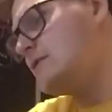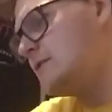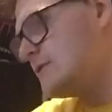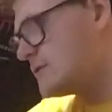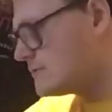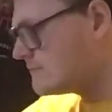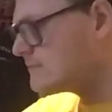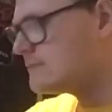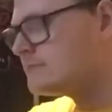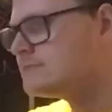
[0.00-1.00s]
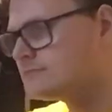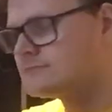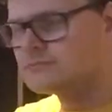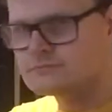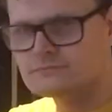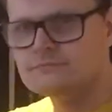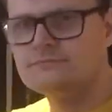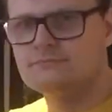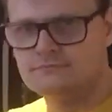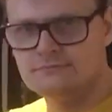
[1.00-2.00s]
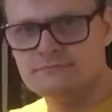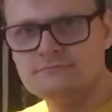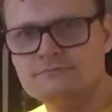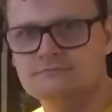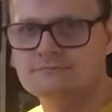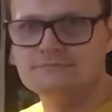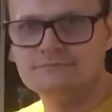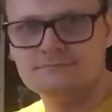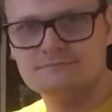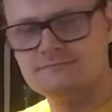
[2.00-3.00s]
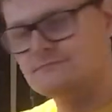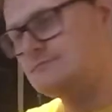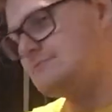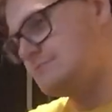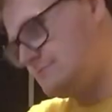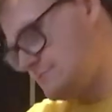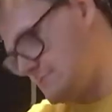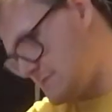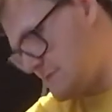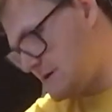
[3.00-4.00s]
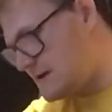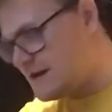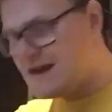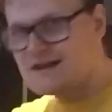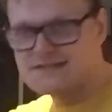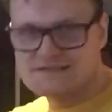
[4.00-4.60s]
Mm-mm-mm-mm-mm.